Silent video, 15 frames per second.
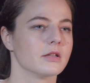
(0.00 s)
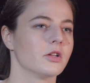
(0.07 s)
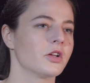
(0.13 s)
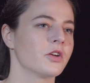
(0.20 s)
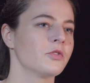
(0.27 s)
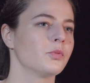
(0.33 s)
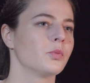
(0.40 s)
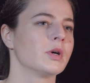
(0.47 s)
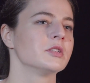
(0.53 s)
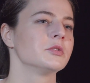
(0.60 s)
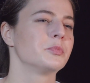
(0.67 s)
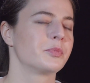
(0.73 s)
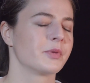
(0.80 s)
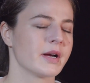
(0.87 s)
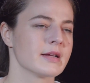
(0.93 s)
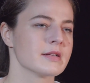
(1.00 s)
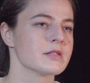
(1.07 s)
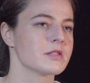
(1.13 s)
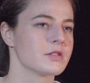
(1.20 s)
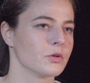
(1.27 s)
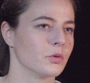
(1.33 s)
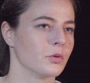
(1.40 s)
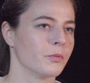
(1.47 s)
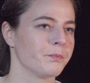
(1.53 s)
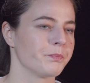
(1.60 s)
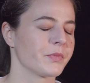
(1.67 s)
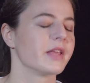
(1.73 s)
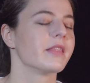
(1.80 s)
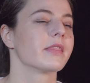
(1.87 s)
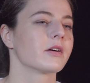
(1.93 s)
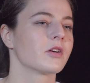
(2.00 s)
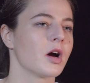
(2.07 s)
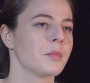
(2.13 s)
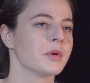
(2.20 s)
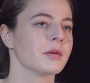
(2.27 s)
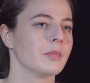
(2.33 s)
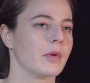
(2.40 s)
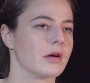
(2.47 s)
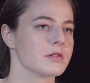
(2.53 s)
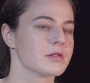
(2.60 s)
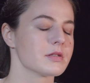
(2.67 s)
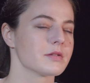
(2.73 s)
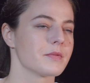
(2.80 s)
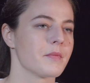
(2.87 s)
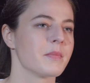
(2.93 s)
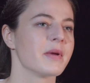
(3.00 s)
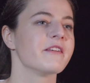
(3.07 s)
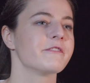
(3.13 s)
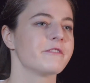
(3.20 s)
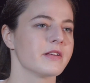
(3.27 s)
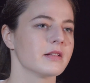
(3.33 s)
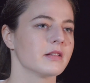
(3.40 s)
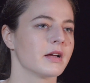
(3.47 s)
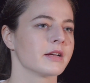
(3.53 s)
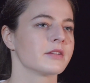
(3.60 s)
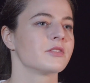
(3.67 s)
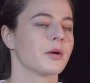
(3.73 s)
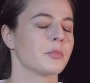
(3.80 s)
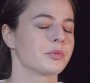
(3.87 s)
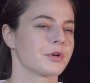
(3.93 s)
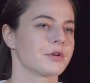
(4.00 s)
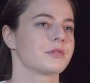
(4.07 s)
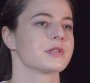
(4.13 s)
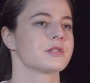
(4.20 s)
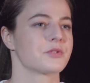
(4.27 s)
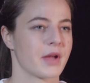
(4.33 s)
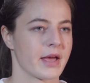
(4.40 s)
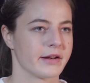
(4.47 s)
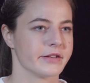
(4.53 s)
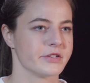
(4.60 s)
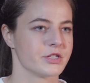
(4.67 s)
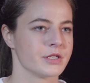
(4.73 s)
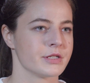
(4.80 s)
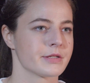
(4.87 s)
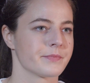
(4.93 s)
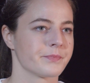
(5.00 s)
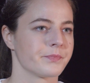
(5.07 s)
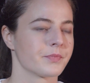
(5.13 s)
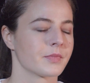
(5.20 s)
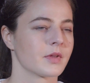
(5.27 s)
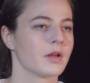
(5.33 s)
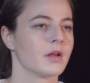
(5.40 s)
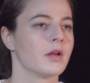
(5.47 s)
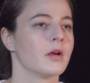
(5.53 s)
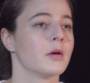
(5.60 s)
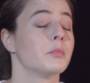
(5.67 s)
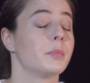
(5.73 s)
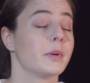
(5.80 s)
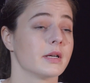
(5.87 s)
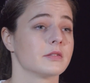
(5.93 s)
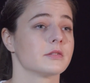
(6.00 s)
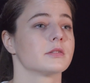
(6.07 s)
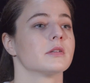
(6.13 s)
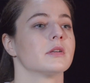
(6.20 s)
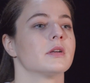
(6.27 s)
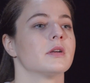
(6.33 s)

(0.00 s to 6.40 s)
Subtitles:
lot of what brands do in the coming months may feel like temporary strategies. But